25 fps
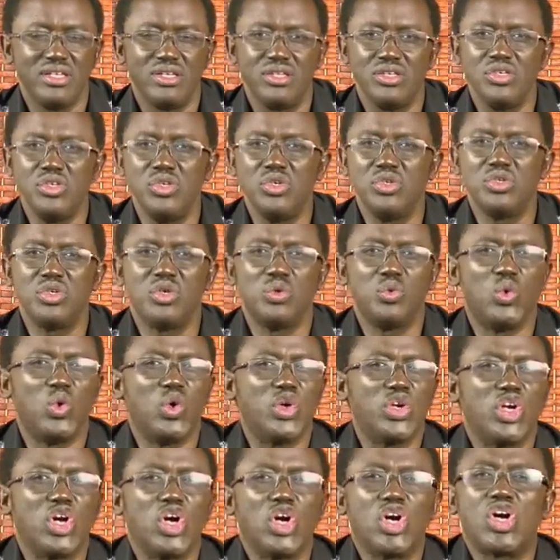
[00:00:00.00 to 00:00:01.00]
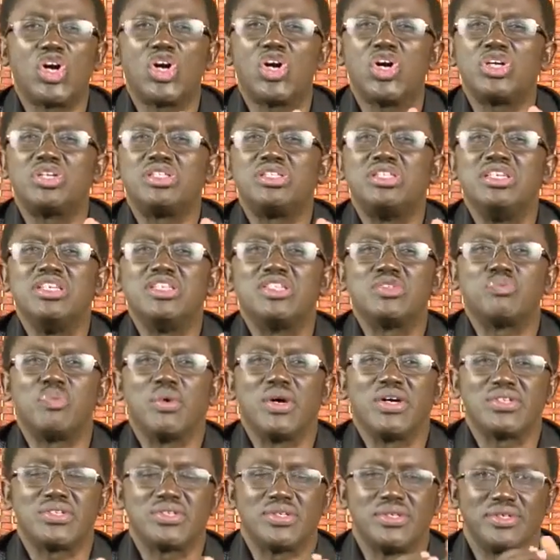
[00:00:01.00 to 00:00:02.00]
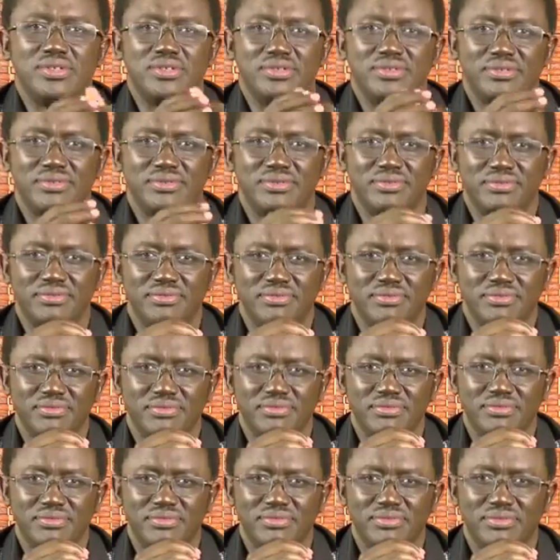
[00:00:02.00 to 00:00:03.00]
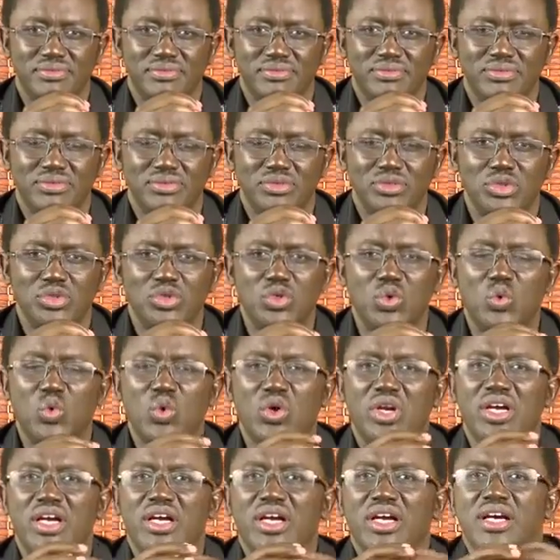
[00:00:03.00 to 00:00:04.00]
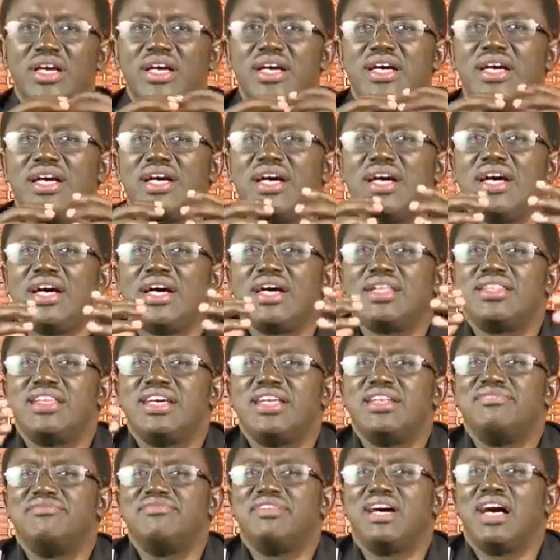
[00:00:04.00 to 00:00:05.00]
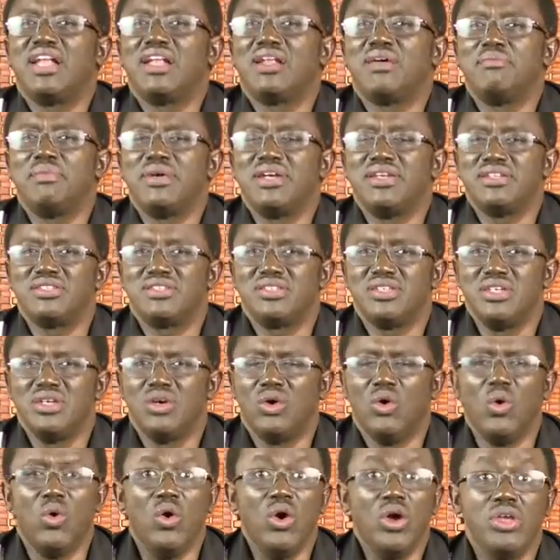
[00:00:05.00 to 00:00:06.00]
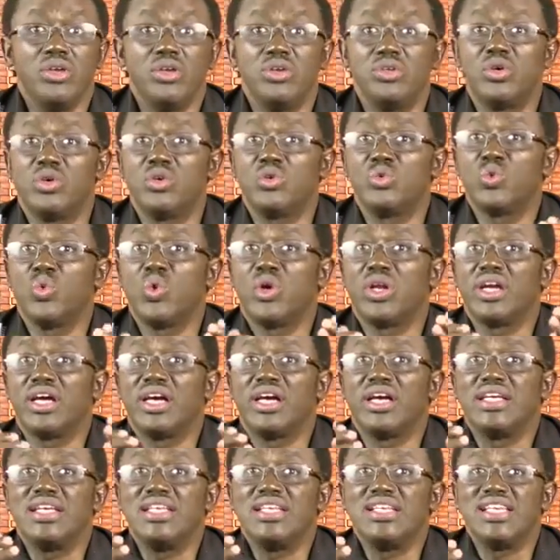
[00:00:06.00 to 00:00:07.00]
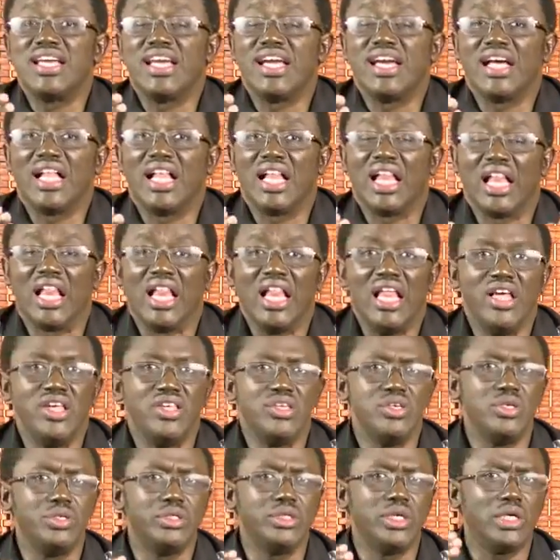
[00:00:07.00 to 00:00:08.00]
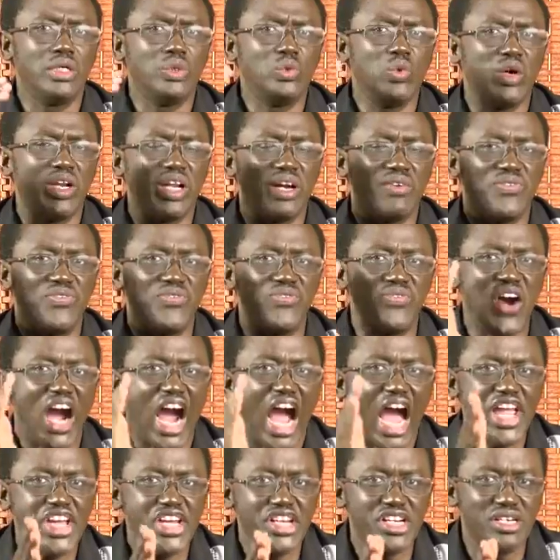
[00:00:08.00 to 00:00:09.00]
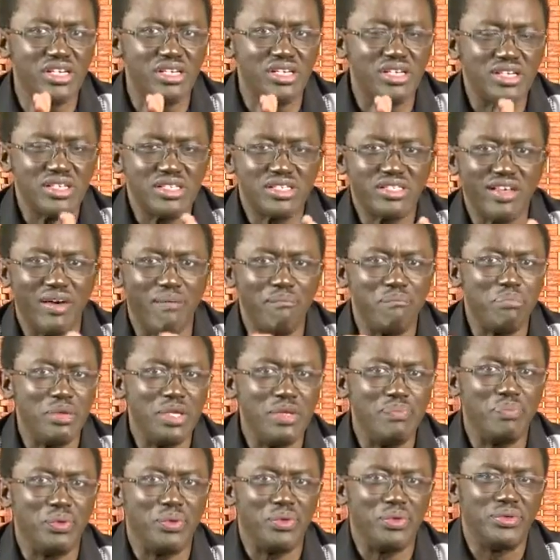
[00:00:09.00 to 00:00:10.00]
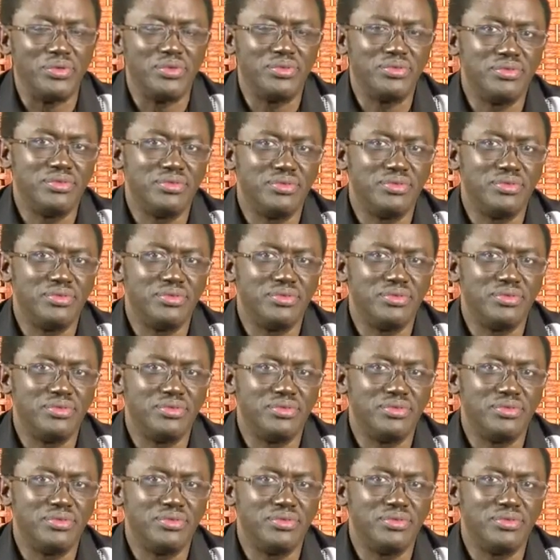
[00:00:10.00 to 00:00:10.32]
You don't want to hurt this person. You don't want to hurt the environment. Oh, you don't want to yell. You don't want to fire some people.